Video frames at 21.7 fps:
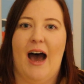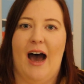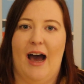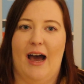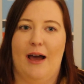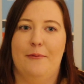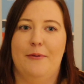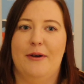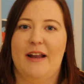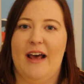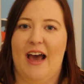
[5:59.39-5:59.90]

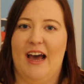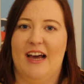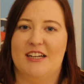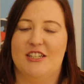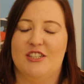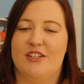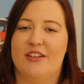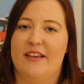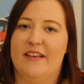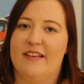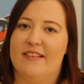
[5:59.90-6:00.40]
I would
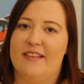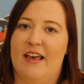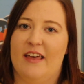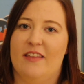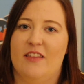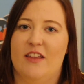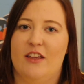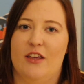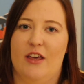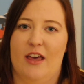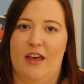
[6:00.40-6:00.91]
actually say
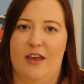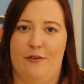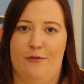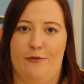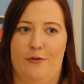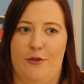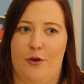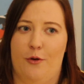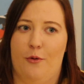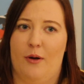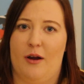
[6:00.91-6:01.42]
that
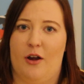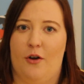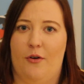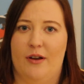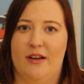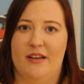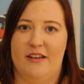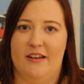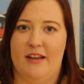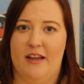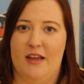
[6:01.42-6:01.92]
if you are
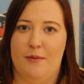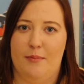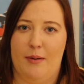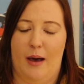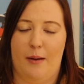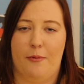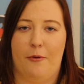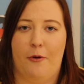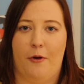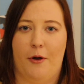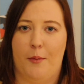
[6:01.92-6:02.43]
going to eat
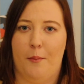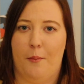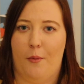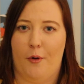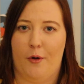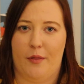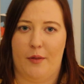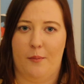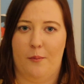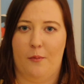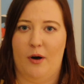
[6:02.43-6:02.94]
popcorn
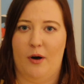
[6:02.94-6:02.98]
more than